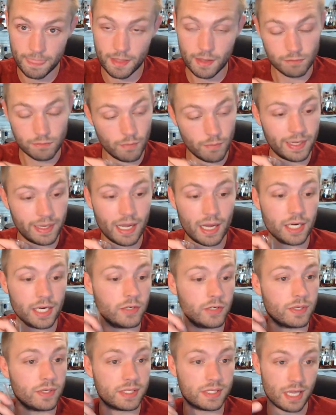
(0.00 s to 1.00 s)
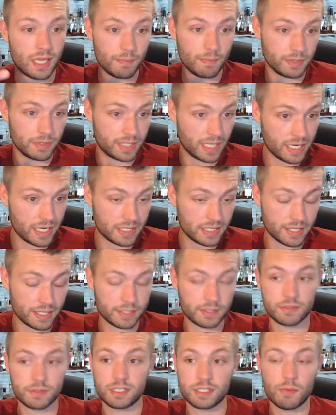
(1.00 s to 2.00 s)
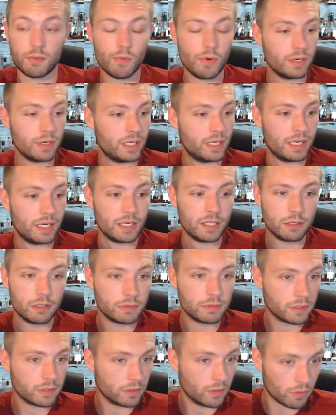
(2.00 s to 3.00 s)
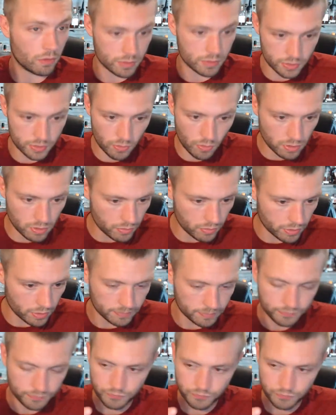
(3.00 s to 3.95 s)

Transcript: What we got to do is set up a tasting. So someone get in good with their local store owner.